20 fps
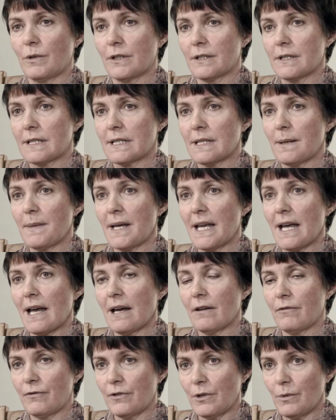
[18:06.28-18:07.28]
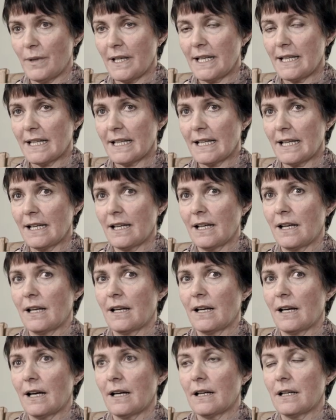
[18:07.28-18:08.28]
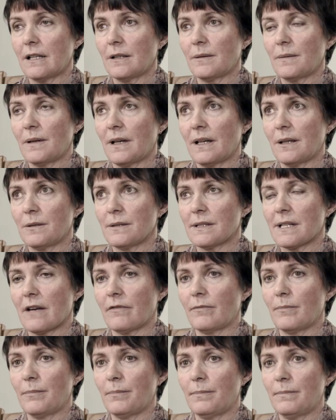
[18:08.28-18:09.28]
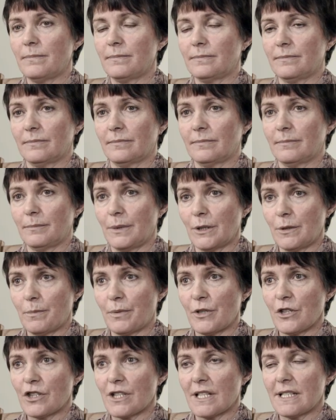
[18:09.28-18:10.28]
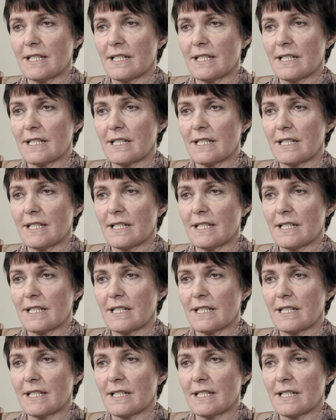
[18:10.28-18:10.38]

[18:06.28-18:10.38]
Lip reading: wanted to see me every week. I was having blood pressure